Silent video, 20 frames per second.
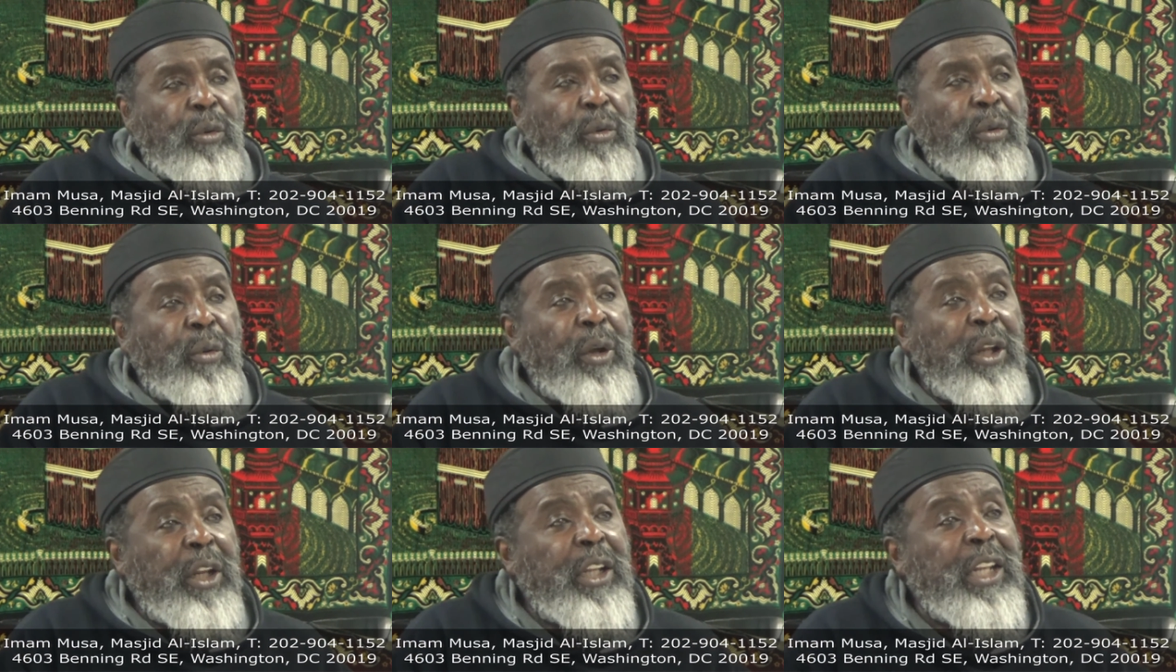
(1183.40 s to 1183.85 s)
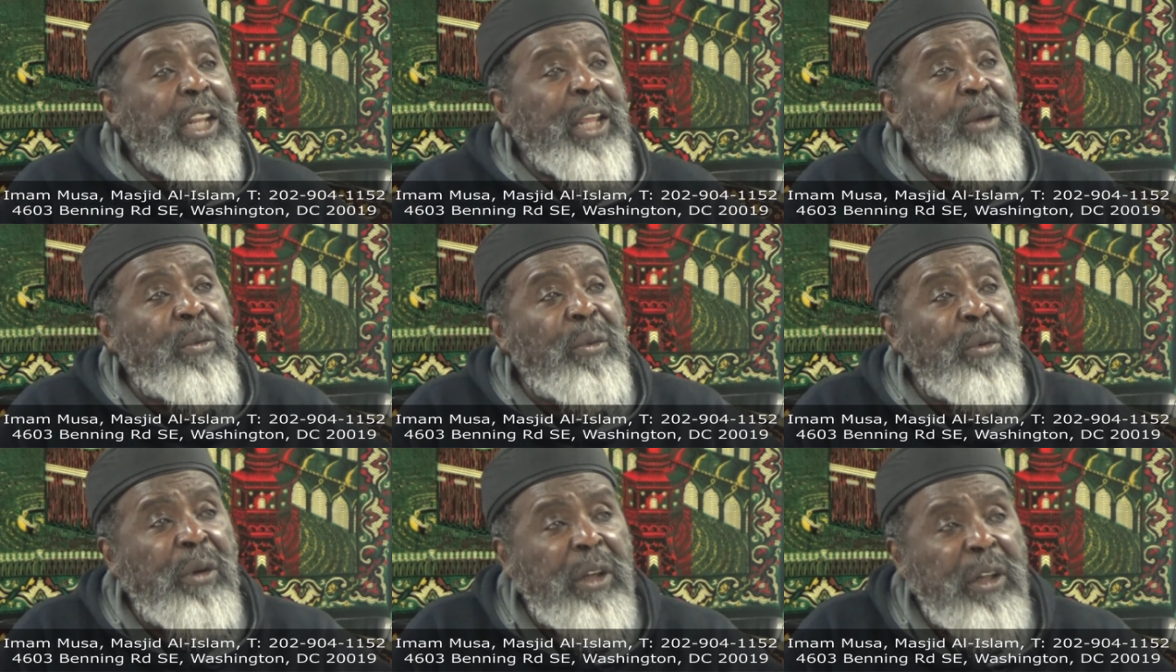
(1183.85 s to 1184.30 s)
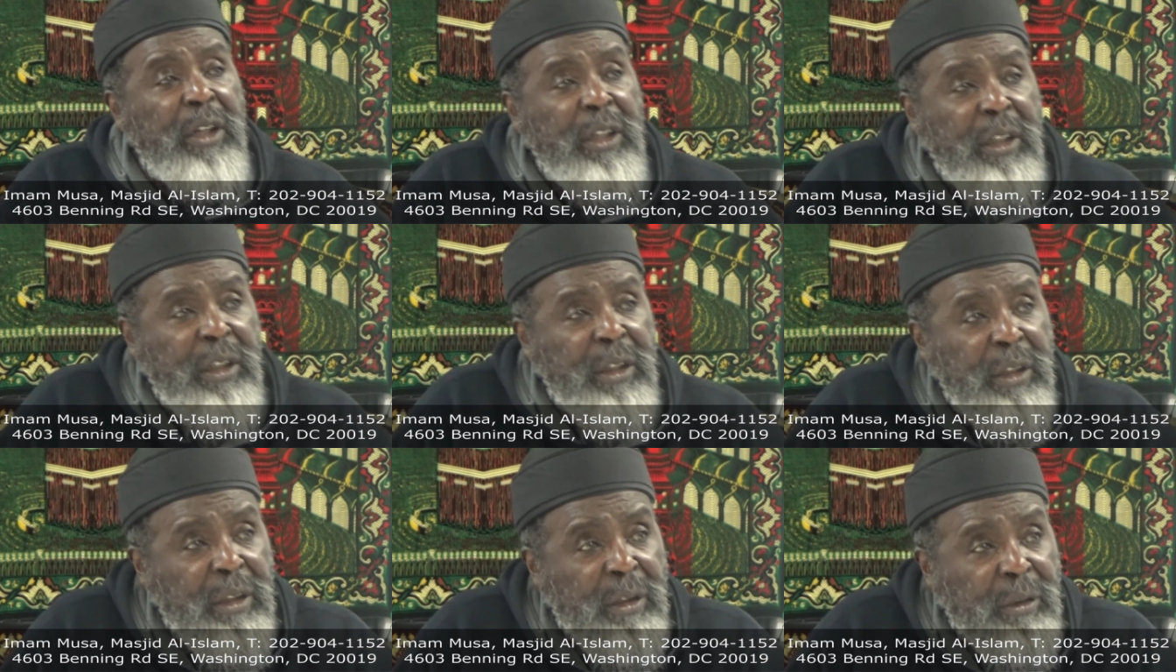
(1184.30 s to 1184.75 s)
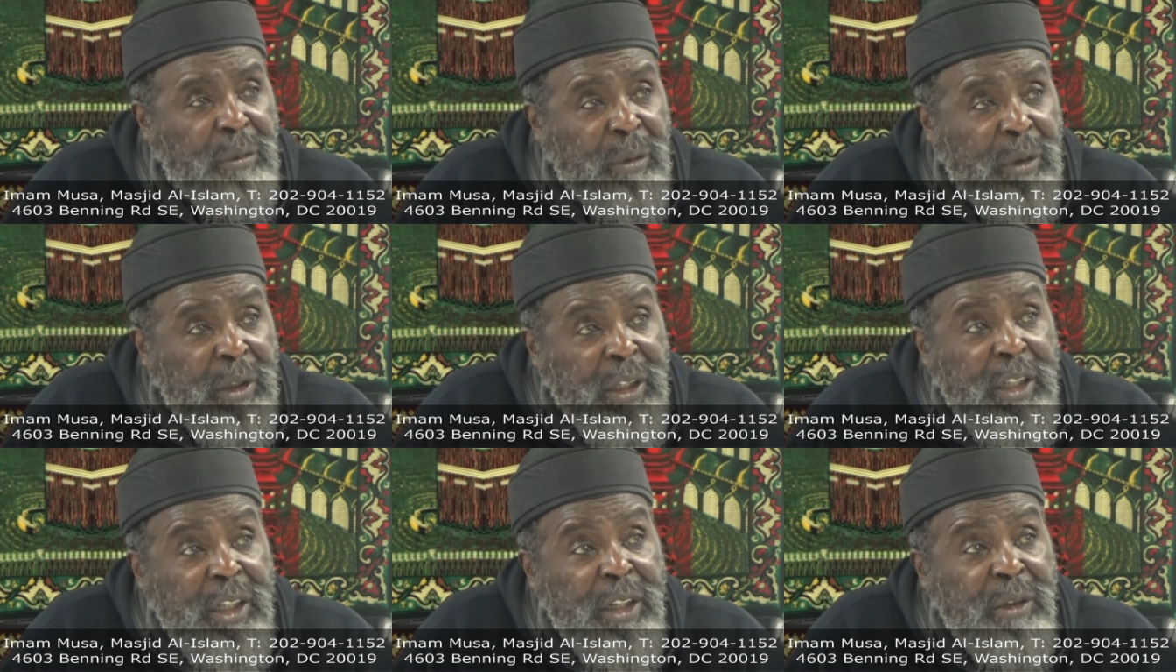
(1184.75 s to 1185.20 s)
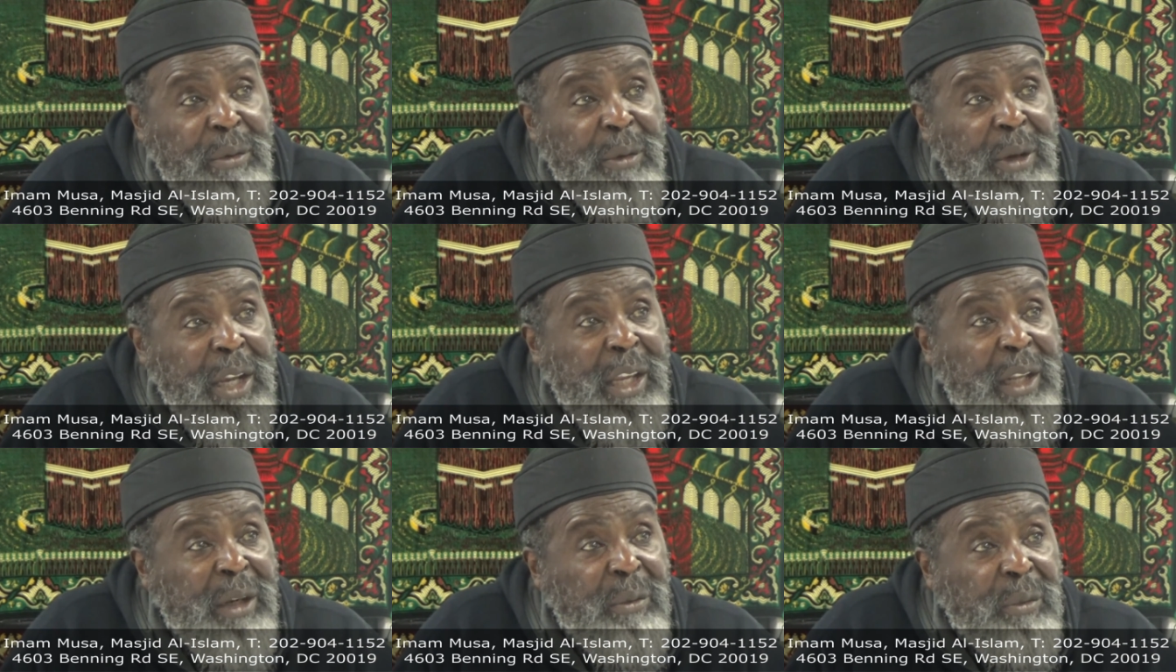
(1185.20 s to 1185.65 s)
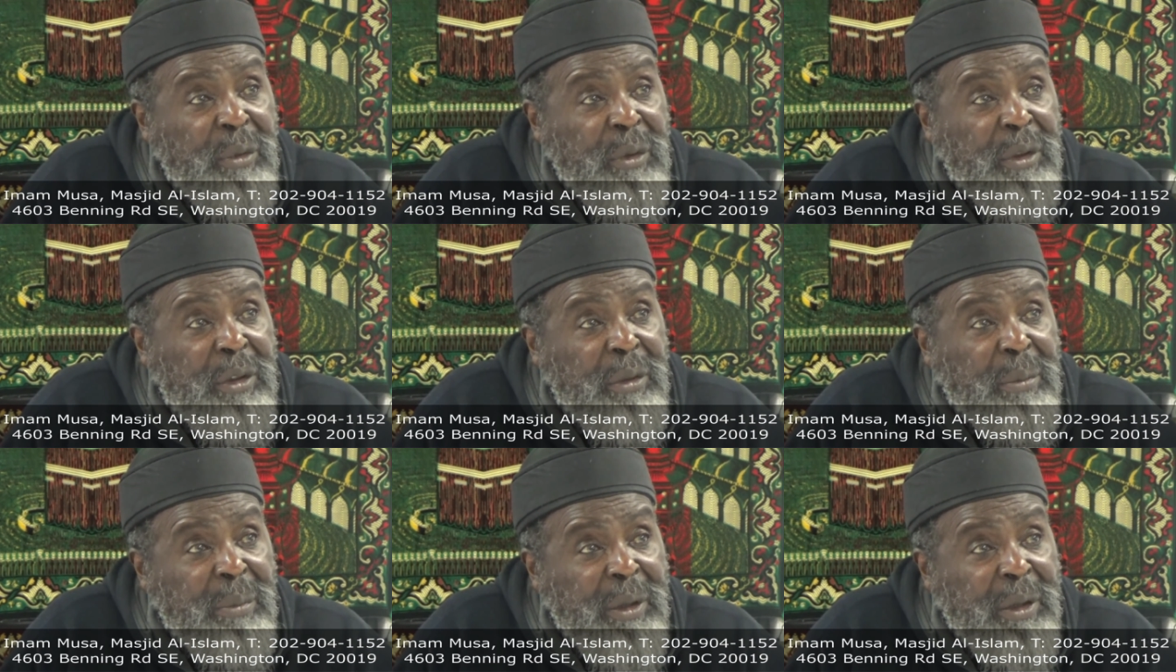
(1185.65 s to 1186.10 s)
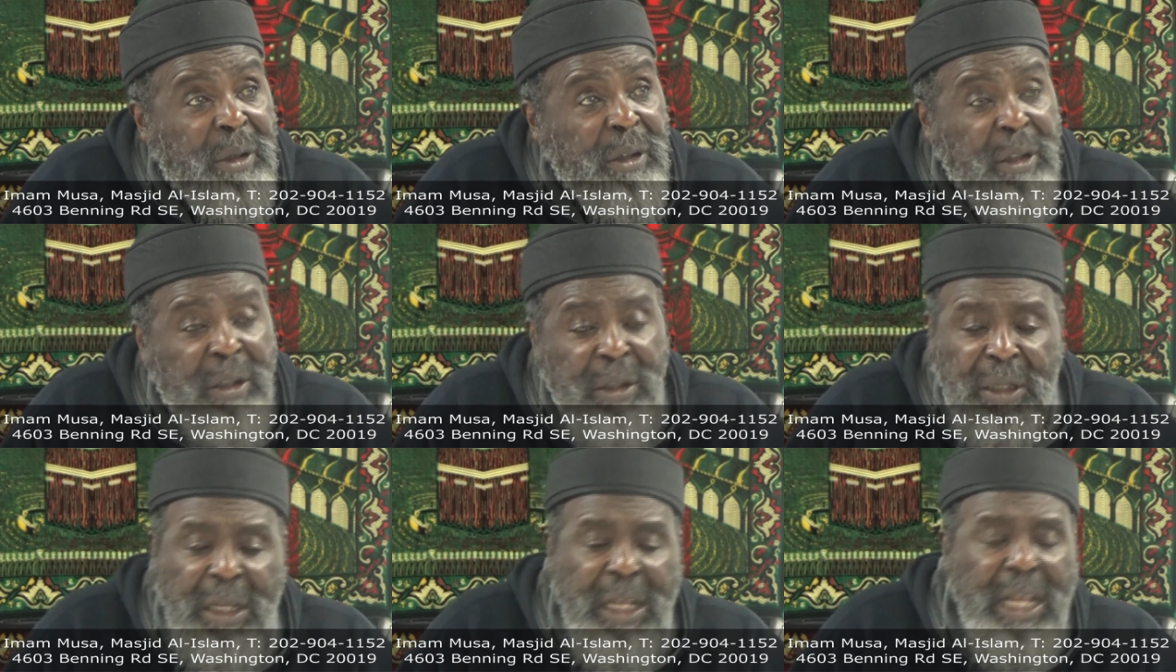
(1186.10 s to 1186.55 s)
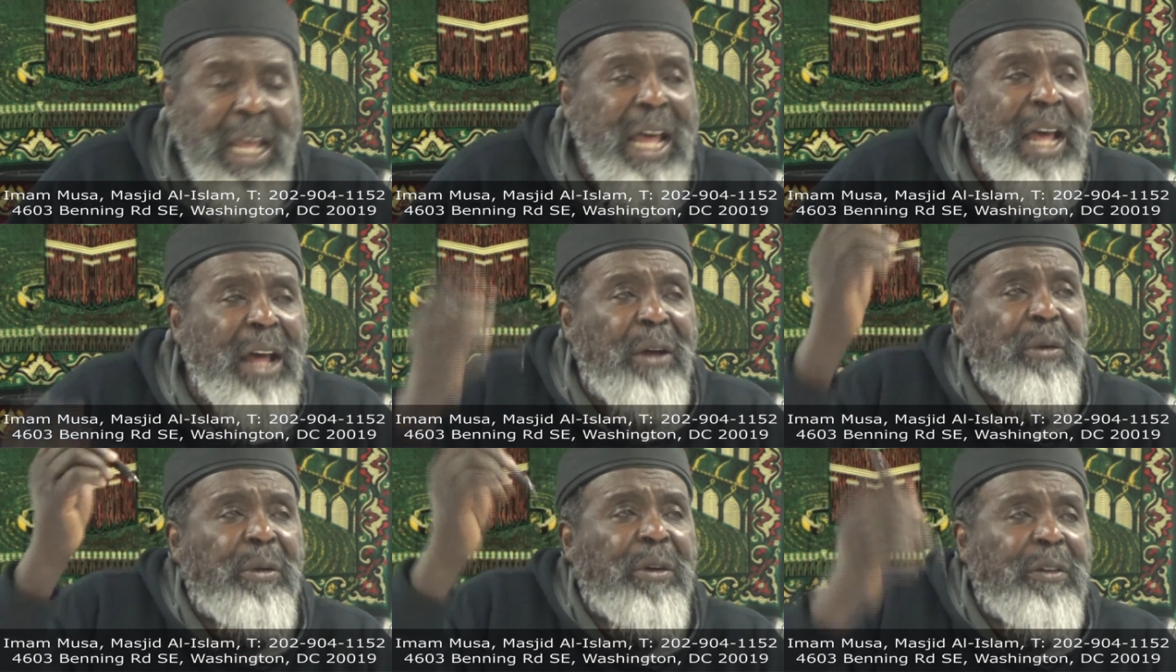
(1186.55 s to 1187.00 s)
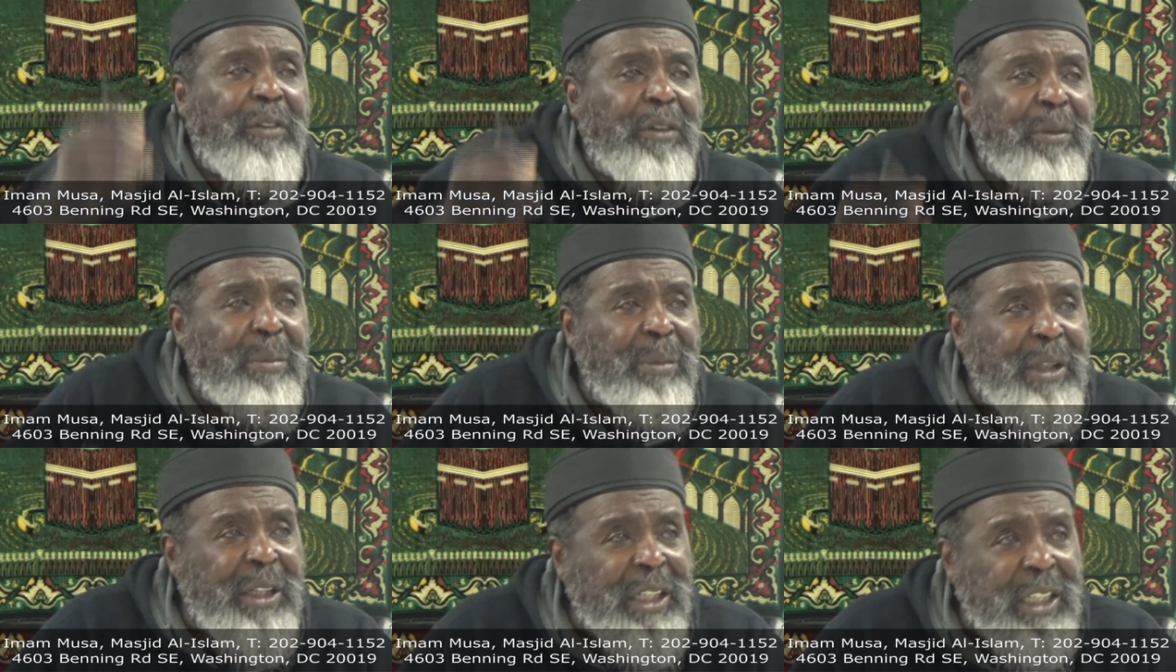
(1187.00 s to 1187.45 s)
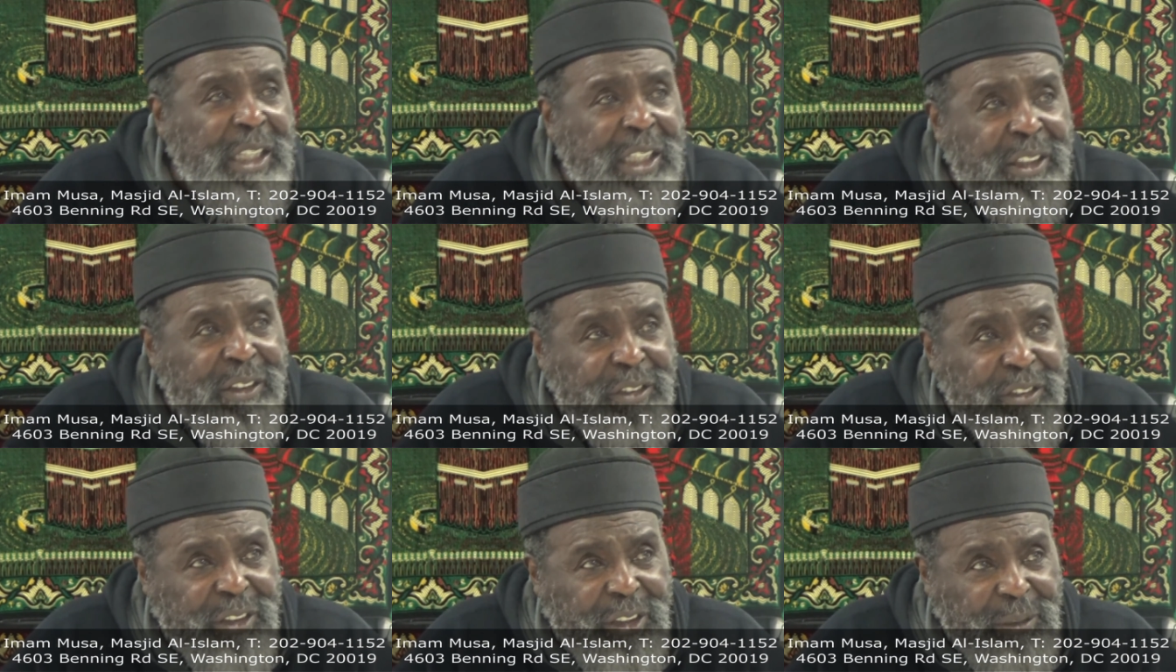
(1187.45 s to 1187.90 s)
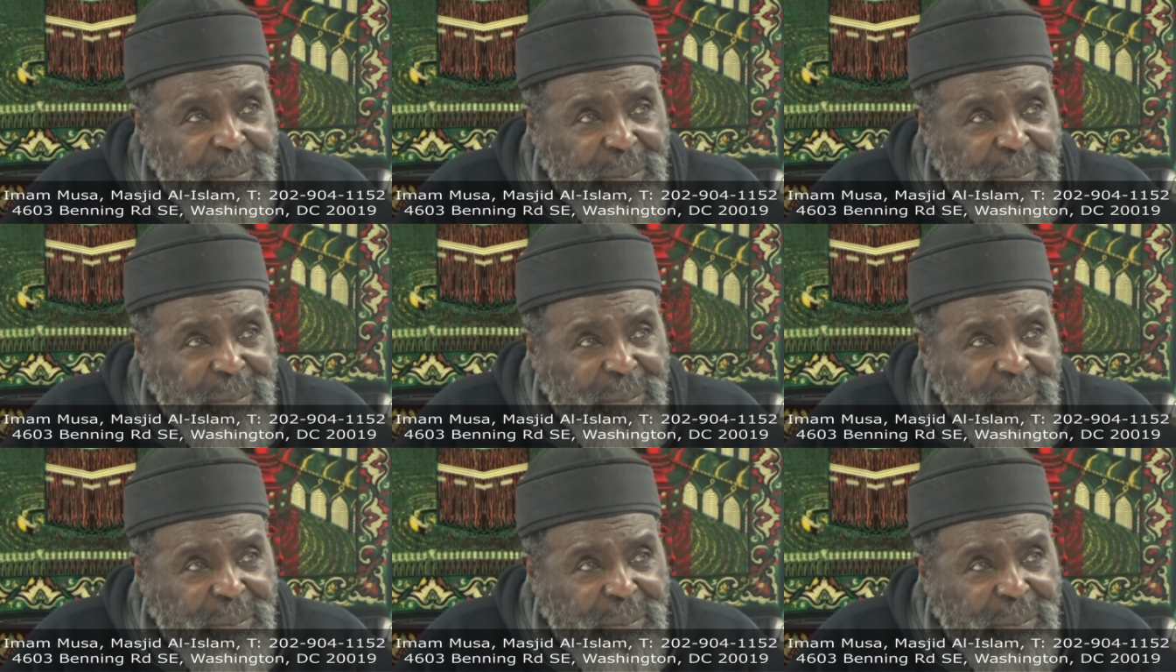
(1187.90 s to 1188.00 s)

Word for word: What did they want? What did Iran want America? Out of the Middle East.